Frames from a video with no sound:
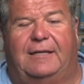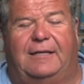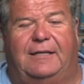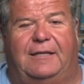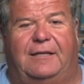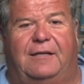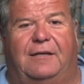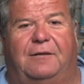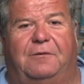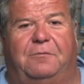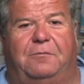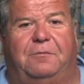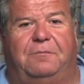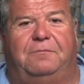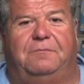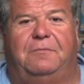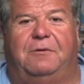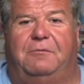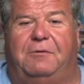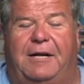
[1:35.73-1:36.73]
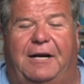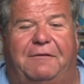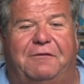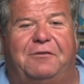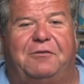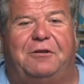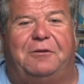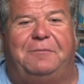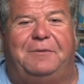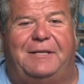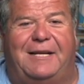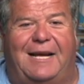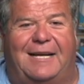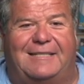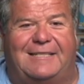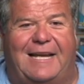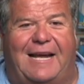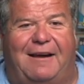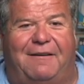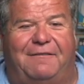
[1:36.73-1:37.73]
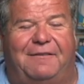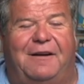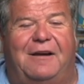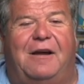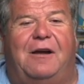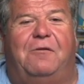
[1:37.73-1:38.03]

you know, whatever group you guys have